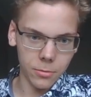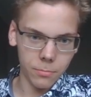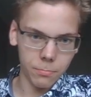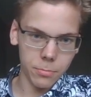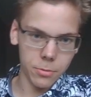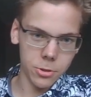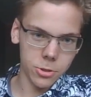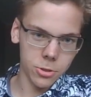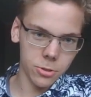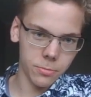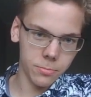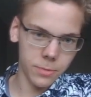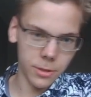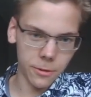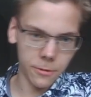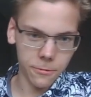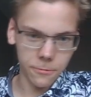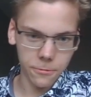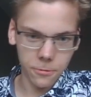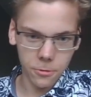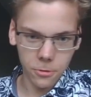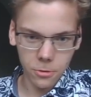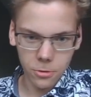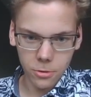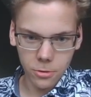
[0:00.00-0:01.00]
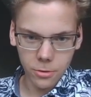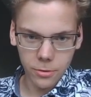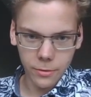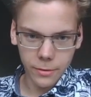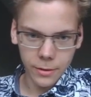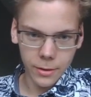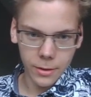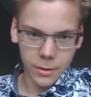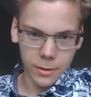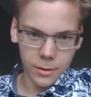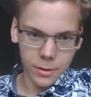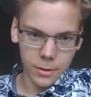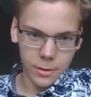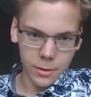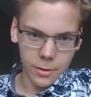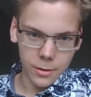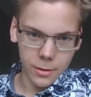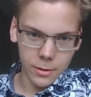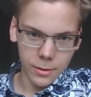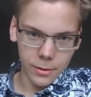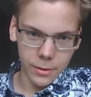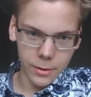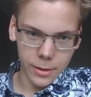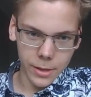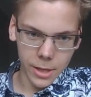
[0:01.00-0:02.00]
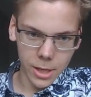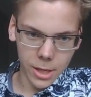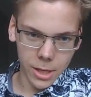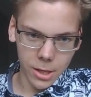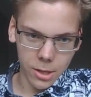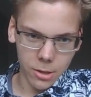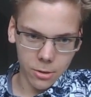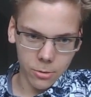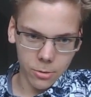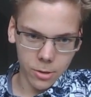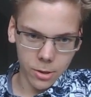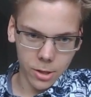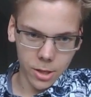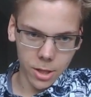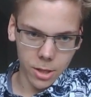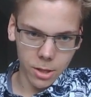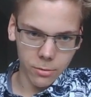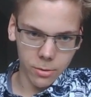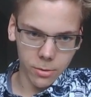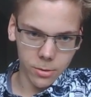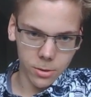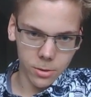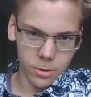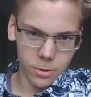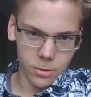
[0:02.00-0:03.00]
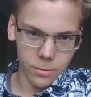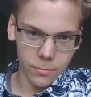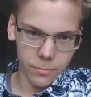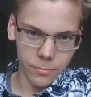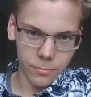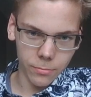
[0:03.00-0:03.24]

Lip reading: Bishop d4. Now I will